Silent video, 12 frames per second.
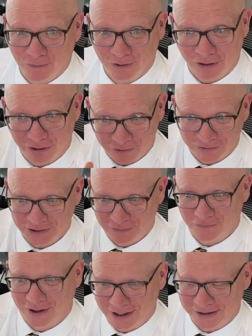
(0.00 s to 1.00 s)
the Thursday,
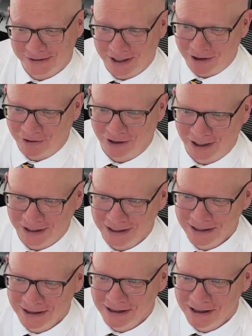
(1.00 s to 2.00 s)
Friday, Saturday,
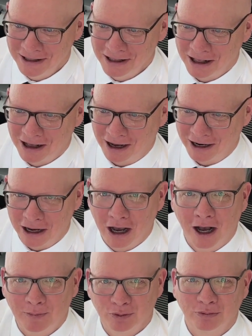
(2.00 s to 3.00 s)
I
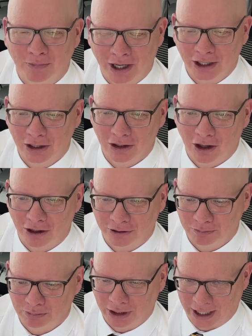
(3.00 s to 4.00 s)
up my
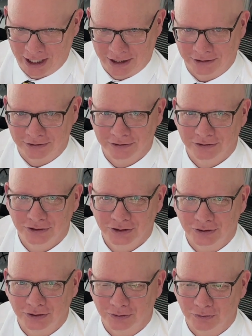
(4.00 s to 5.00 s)
Claude plan
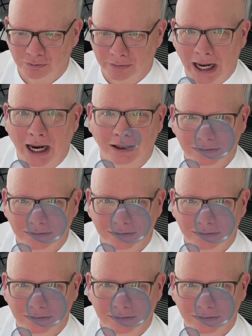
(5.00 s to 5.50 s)
to max,